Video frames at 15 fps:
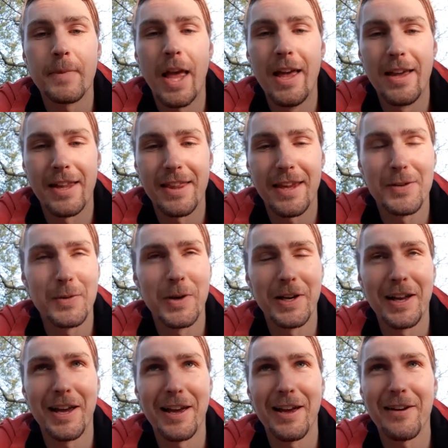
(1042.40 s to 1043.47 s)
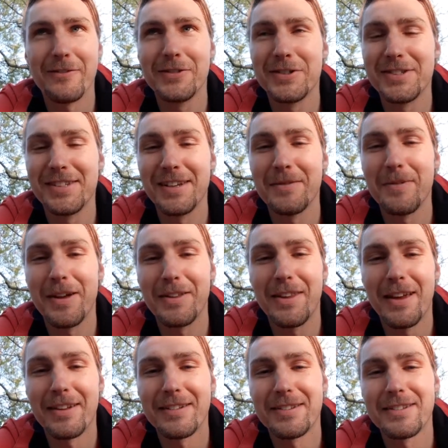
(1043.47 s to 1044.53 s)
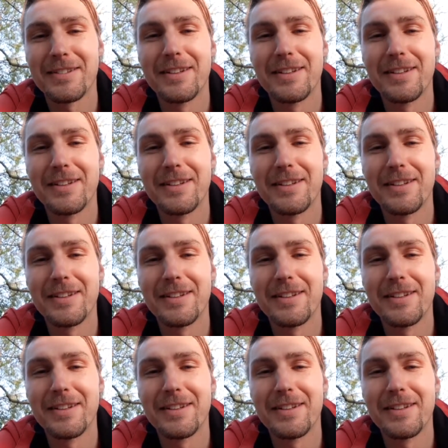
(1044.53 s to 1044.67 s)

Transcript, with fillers: that's what I have to say about that